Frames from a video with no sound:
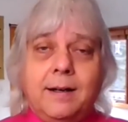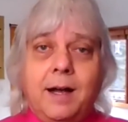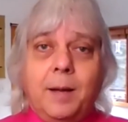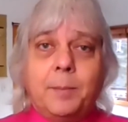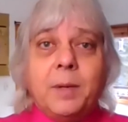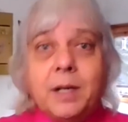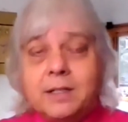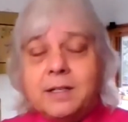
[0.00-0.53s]

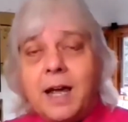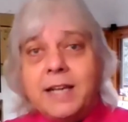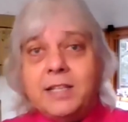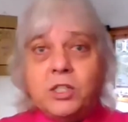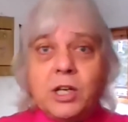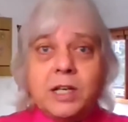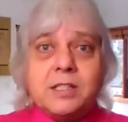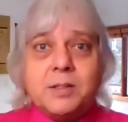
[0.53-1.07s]
I'm gonna
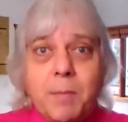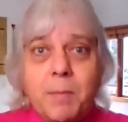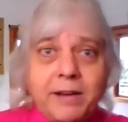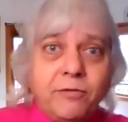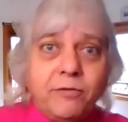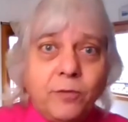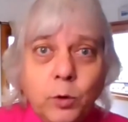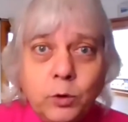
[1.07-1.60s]
digest my
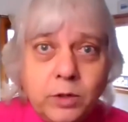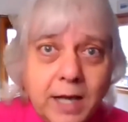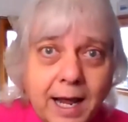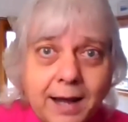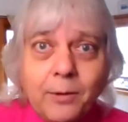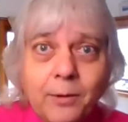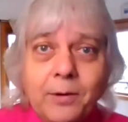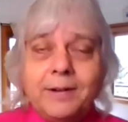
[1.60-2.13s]
food
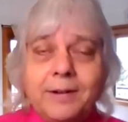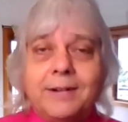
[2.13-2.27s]
now.